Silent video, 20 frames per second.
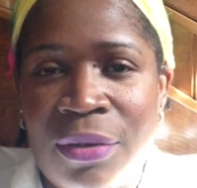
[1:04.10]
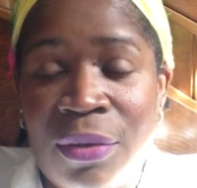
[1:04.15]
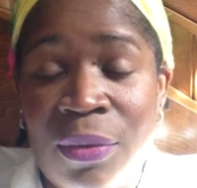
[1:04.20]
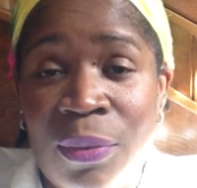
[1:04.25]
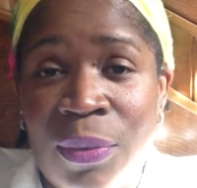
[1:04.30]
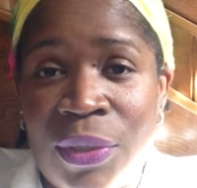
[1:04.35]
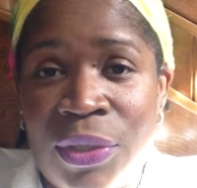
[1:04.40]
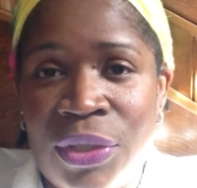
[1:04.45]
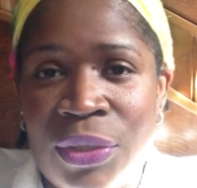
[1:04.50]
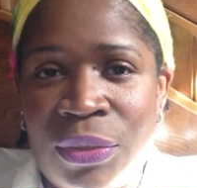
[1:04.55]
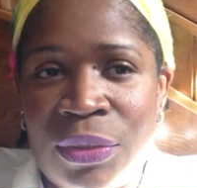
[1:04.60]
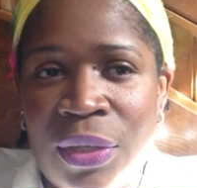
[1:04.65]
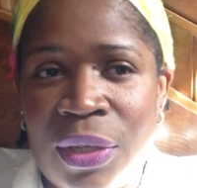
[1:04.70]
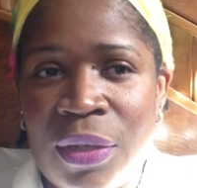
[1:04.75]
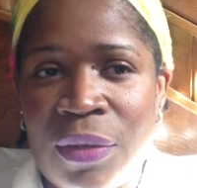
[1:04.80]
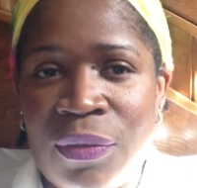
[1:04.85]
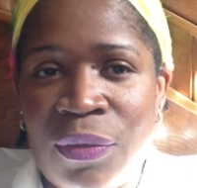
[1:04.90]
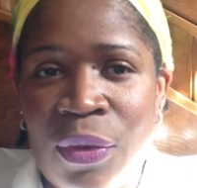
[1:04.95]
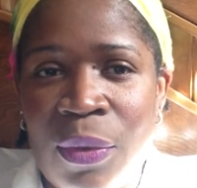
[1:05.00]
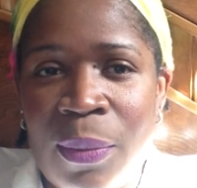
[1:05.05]
know what she was
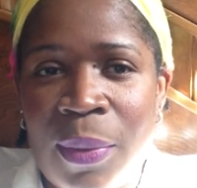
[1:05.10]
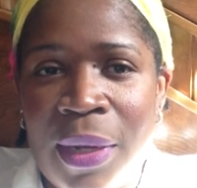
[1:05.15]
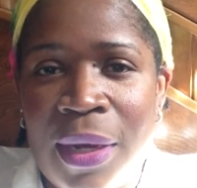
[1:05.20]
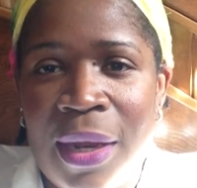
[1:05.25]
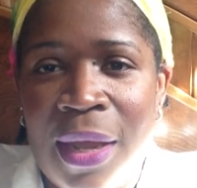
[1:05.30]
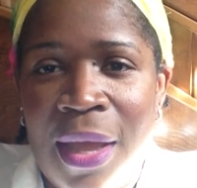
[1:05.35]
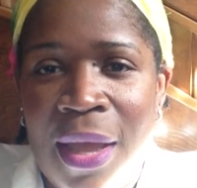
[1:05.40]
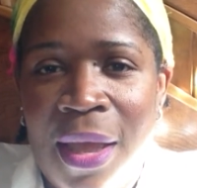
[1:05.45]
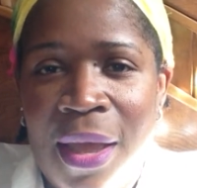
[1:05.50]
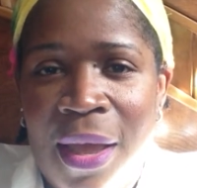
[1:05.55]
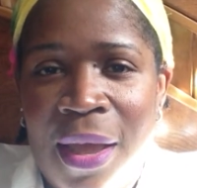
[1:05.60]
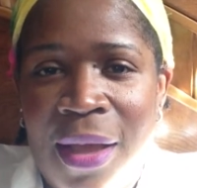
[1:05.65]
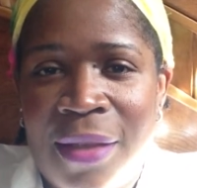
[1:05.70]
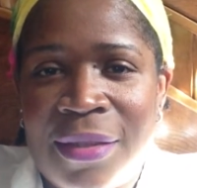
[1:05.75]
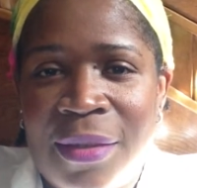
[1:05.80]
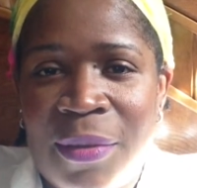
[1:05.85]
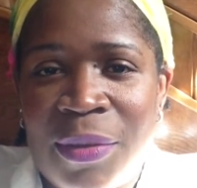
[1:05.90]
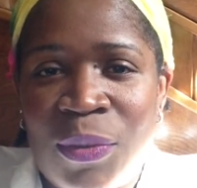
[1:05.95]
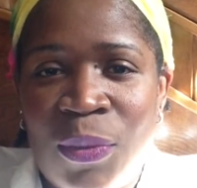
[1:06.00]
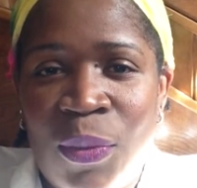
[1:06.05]
looking for, but
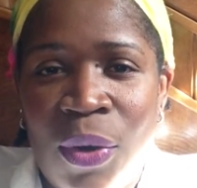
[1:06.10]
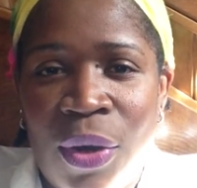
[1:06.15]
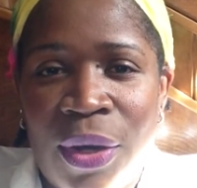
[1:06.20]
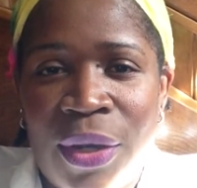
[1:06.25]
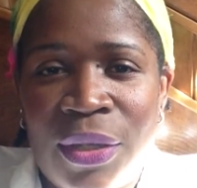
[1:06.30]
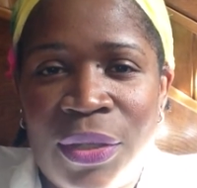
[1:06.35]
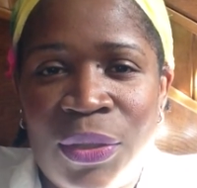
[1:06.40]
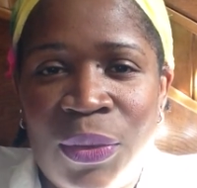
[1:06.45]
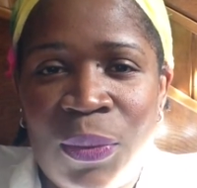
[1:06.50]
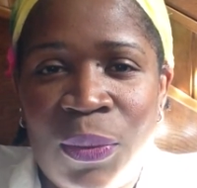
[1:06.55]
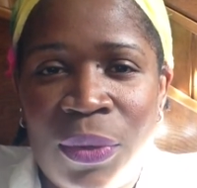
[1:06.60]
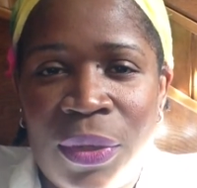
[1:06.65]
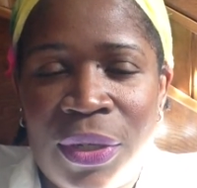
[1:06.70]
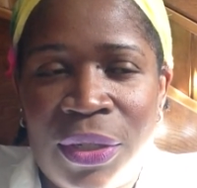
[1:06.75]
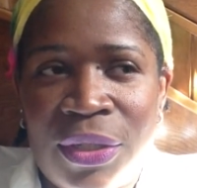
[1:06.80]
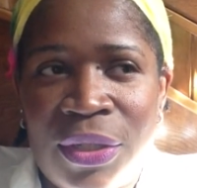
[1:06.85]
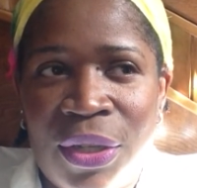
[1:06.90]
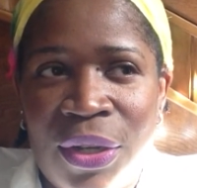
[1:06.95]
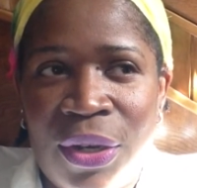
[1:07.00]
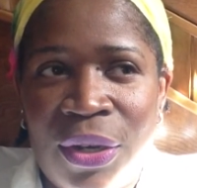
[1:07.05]
as I was walking
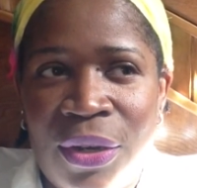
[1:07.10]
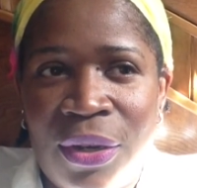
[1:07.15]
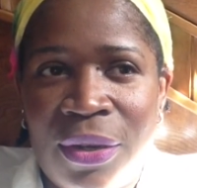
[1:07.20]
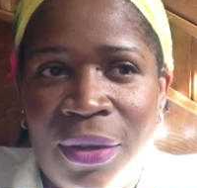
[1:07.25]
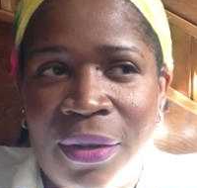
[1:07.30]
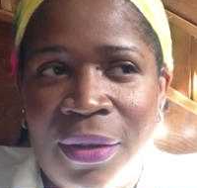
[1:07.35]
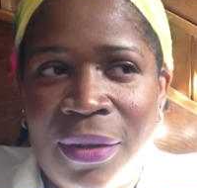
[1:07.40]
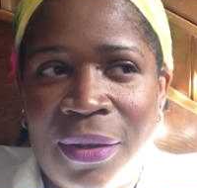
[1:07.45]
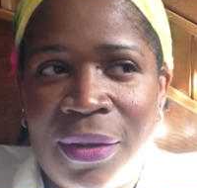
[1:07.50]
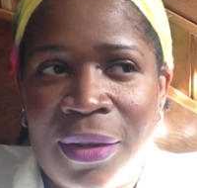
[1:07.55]
towards her,